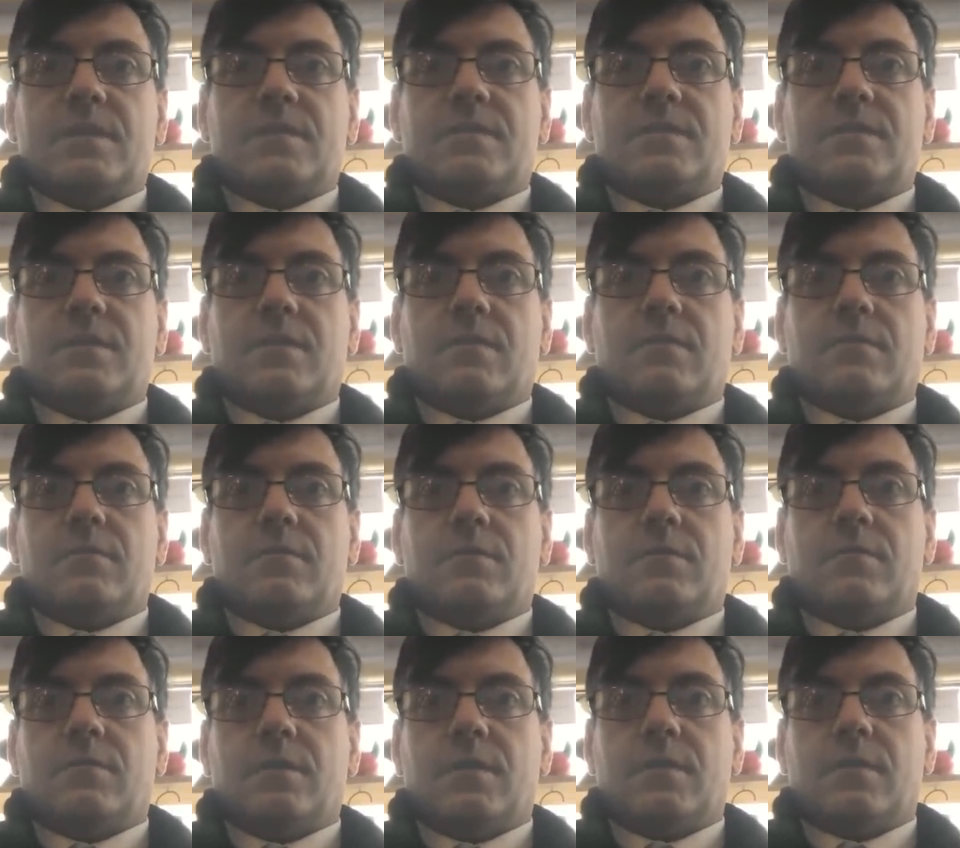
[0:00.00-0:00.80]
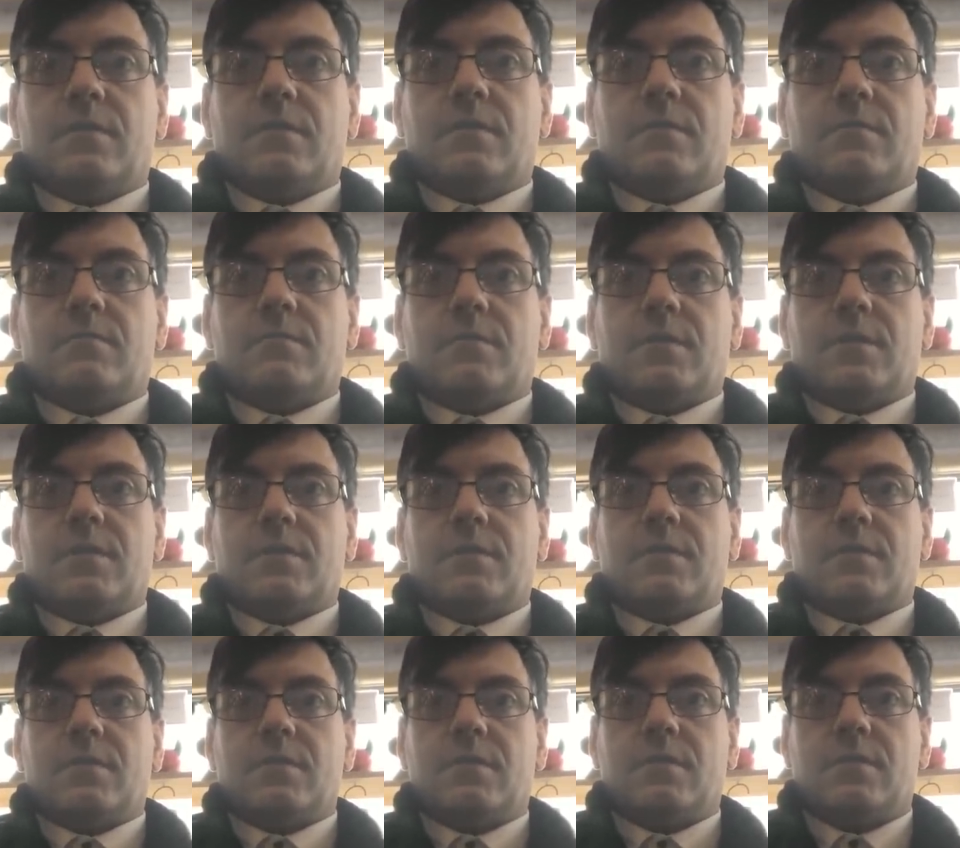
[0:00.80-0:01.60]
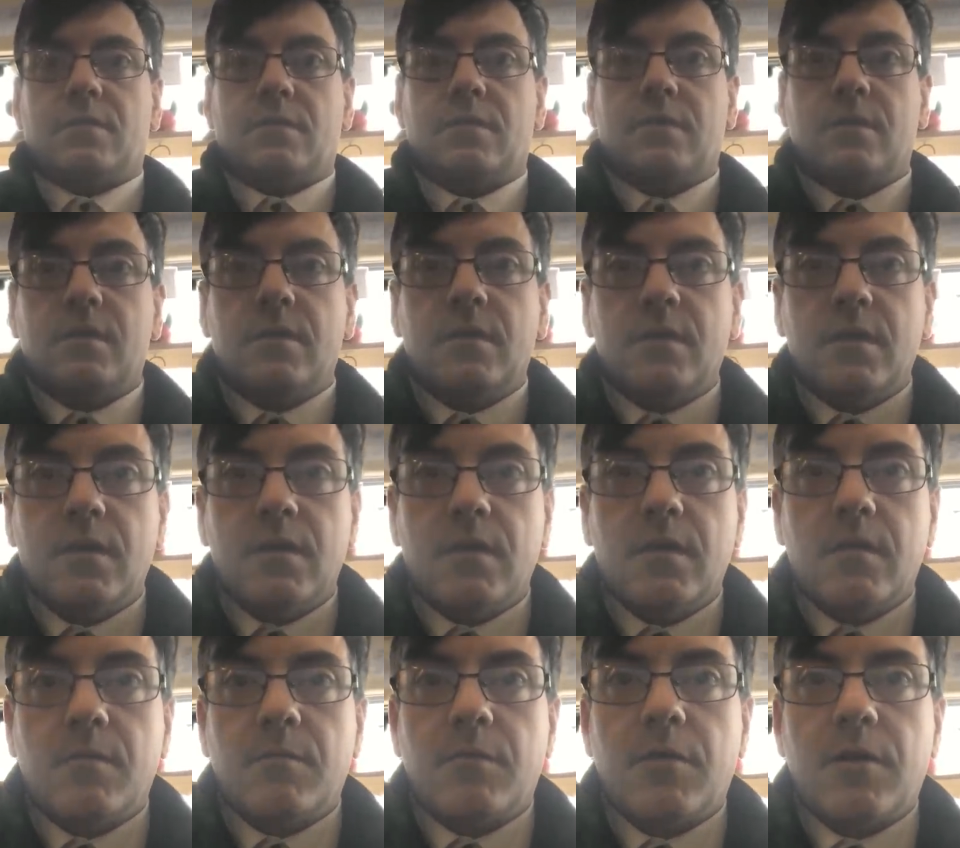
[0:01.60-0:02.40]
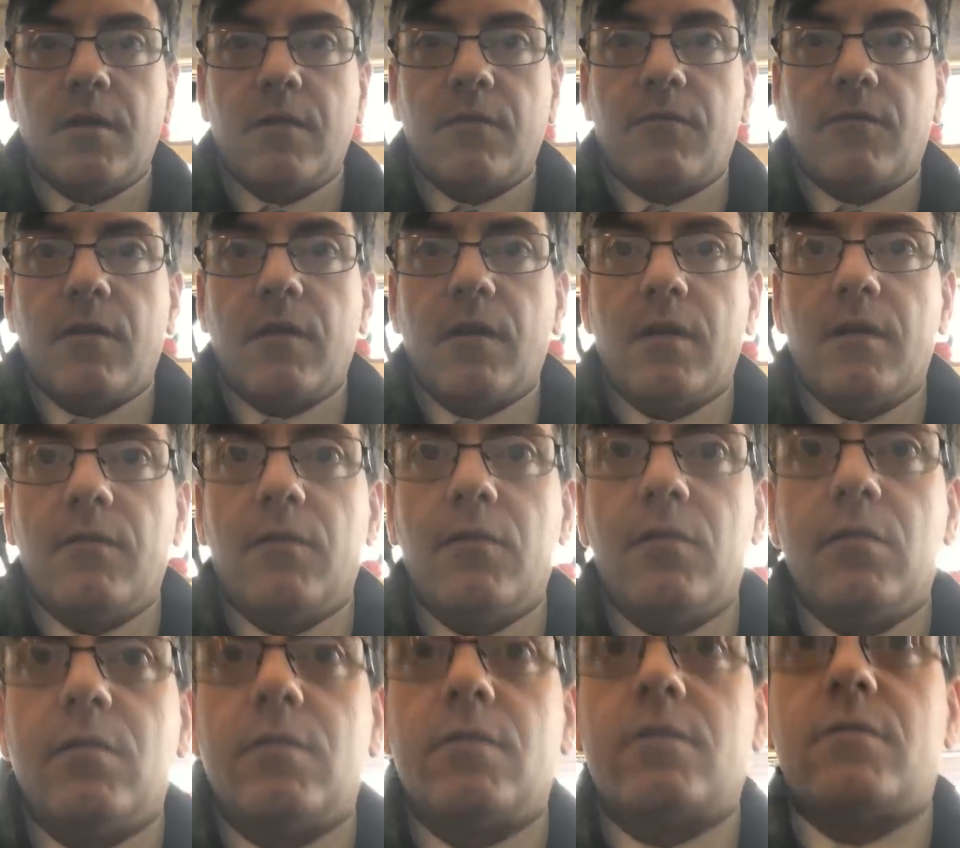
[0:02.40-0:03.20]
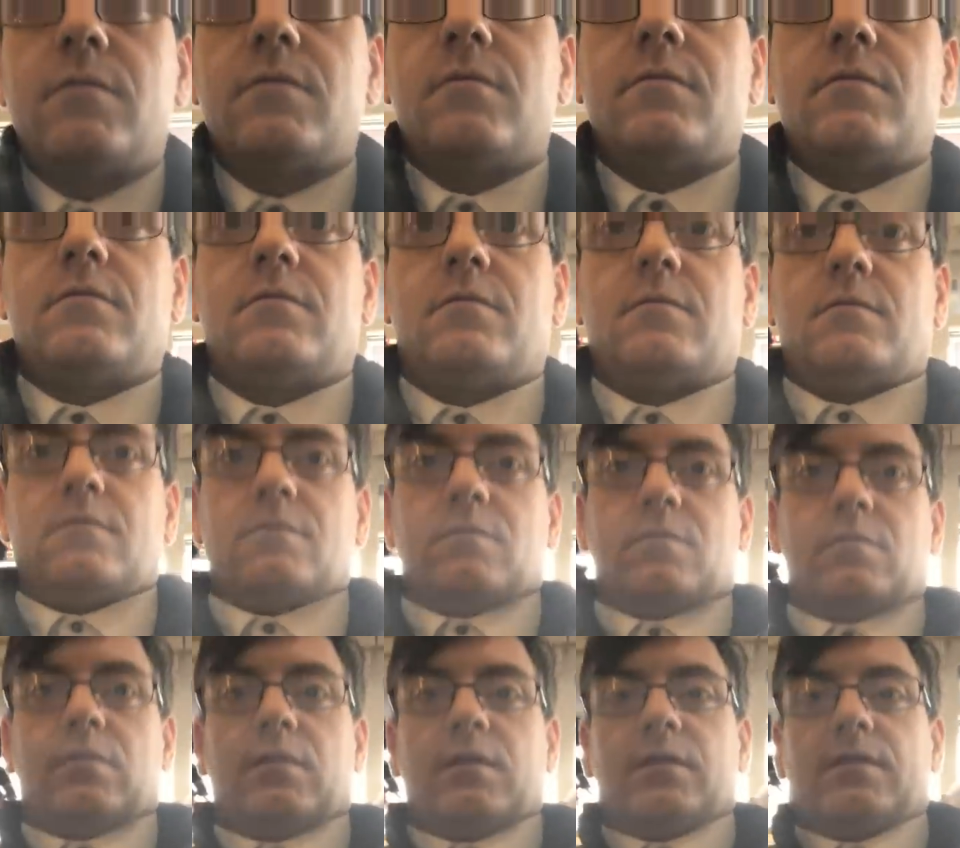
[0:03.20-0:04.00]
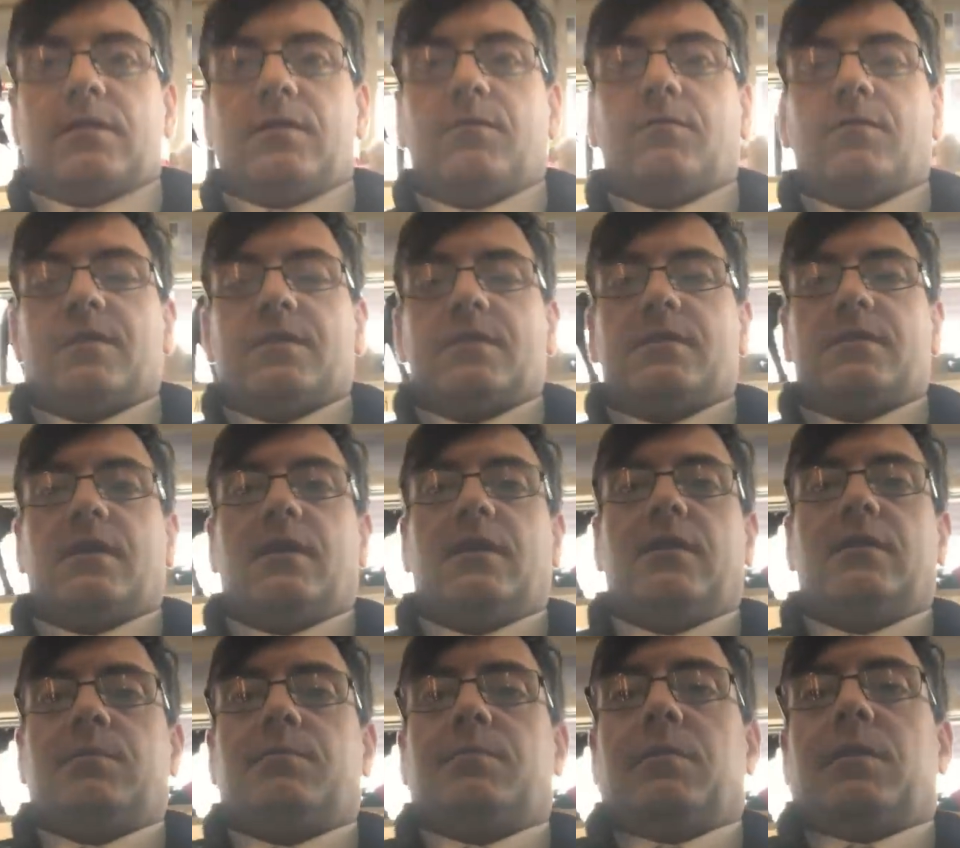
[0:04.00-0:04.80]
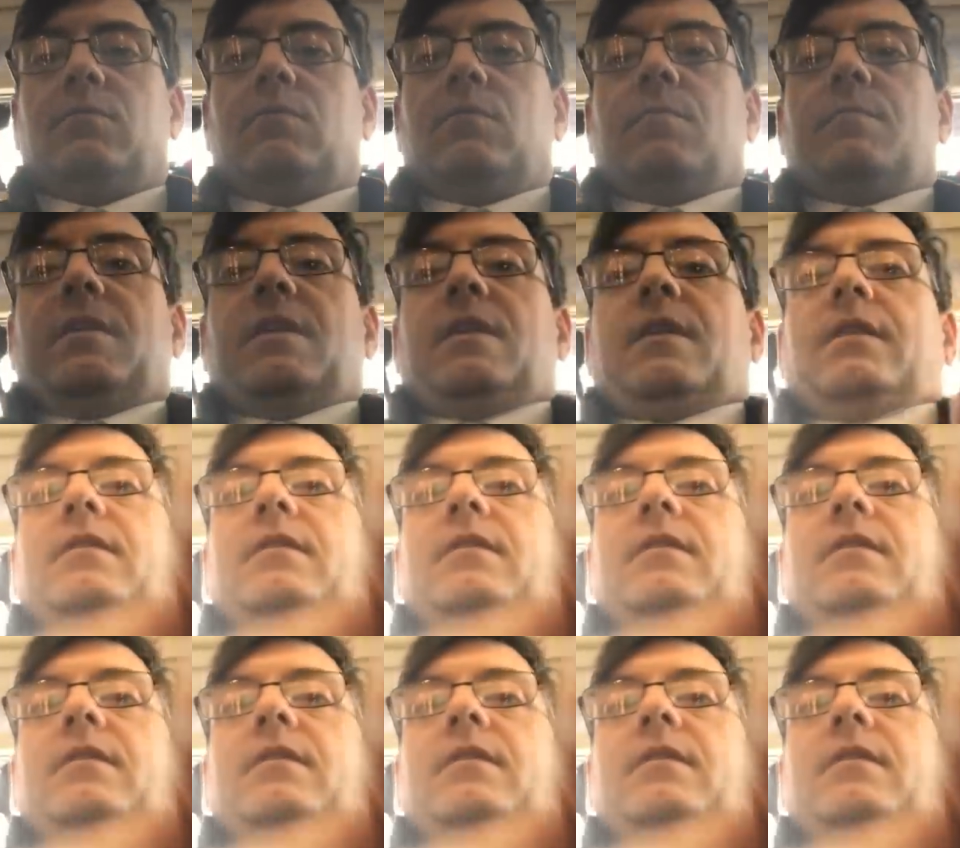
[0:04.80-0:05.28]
Let's see how we do it. Oh, right. Print the friendly version. Let's see what it says. Bear with